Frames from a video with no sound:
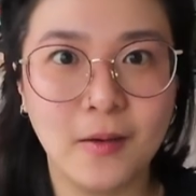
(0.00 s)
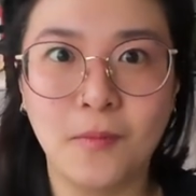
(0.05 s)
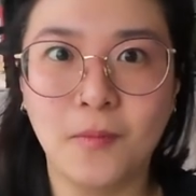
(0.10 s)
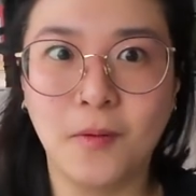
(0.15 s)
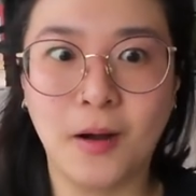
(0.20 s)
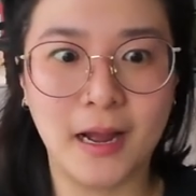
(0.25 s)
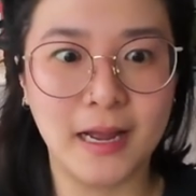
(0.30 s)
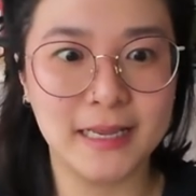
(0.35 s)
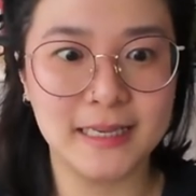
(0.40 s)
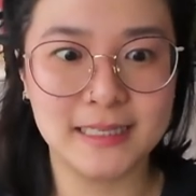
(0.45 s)

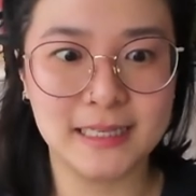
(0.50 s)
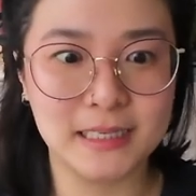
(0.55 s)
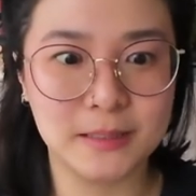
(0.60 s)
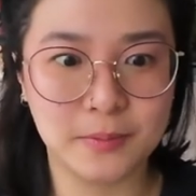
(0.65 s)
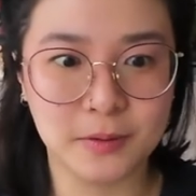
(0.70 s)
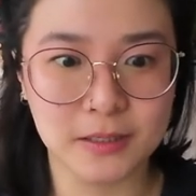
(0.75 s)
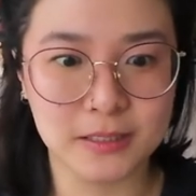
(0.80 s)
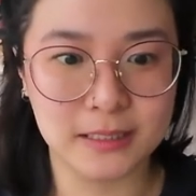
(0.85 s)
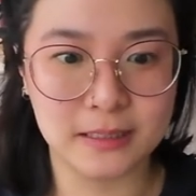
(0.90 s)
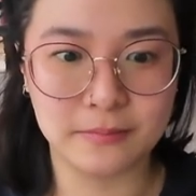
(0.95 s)
Why is this
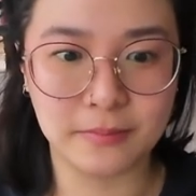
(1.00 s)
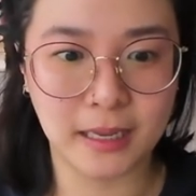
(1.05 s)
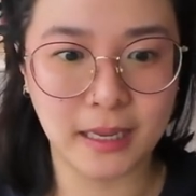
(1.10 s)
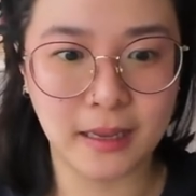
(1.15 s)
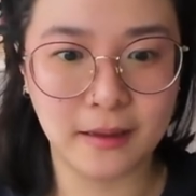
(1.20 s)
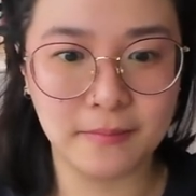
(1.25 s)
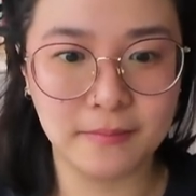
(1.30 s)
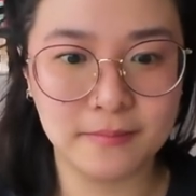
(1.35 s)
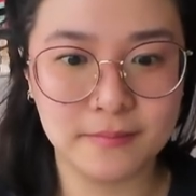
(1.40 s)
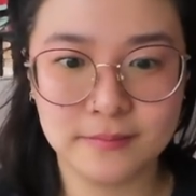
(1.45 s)
person
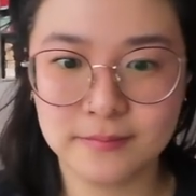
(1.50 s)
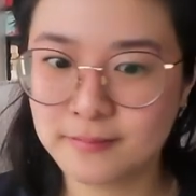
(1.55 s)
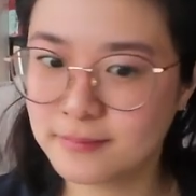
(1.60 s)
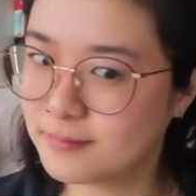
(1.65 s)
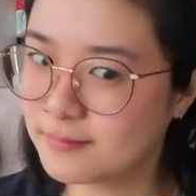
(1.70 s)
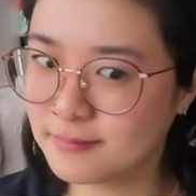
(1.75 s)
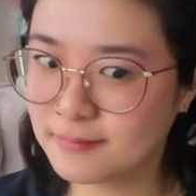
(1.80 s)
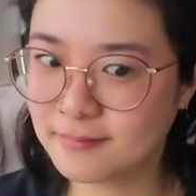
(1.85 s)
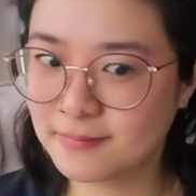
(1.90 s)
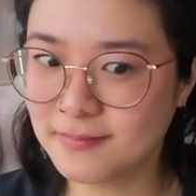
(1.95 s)
me?
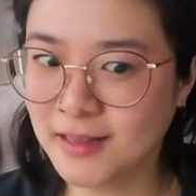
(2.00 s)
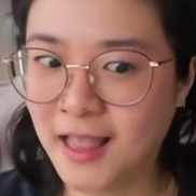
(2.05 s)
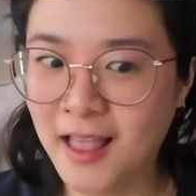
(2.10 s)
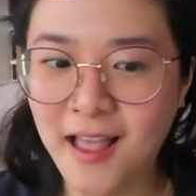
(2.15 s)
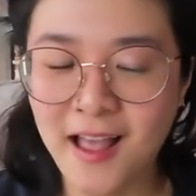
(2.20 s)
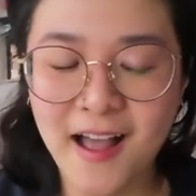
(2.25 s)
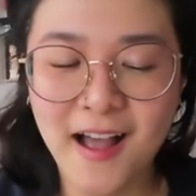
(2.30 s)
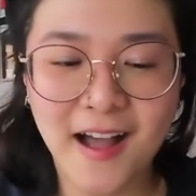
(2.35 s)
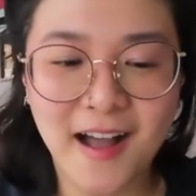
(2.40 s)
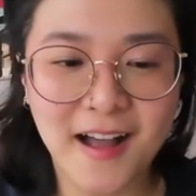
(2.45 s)

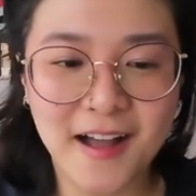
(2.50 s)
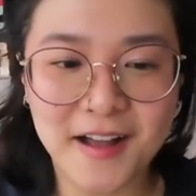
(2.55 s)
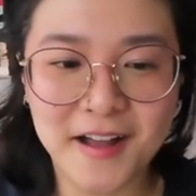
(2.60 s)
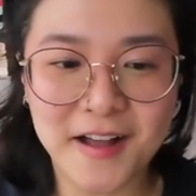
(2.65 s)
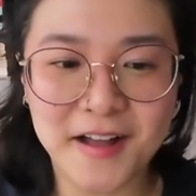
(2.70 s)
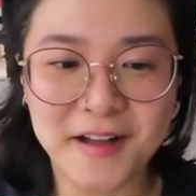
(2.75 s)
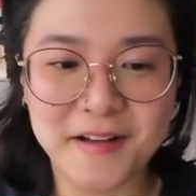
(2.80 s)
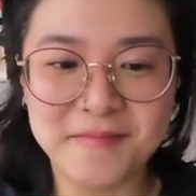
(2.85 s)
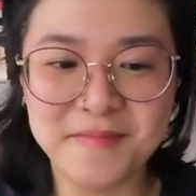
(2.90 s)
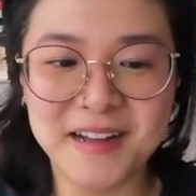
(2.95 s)

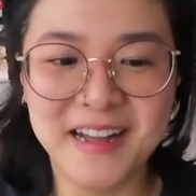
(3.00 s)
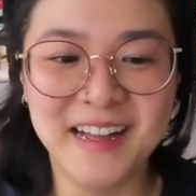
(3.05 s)
Um,